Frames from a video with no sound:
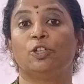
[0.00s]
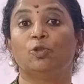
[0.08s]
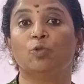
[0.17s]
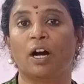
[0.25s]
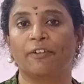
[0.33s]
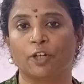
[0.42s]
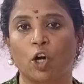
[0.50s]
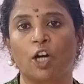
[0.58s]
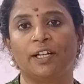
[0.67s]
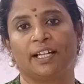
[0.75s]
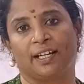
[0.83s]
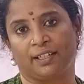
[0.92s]
but you
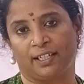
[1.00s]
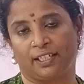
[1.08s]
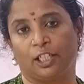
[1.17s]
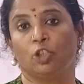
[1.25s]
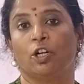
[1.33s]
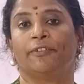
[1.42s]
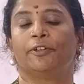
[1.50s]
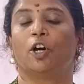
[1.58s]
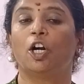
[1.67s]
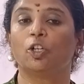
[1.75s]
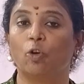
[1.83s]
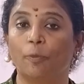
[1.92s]
have not done it. You
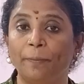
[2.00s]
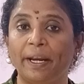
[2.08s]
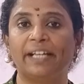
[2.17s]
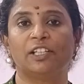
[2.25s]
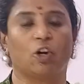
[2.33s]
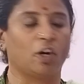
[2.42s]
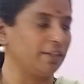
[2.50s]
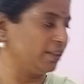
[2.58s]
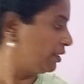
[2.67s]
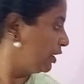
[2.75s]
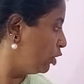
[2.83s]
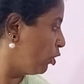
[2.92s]
have not obeyed the
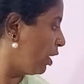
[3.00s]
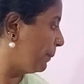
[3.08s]
order.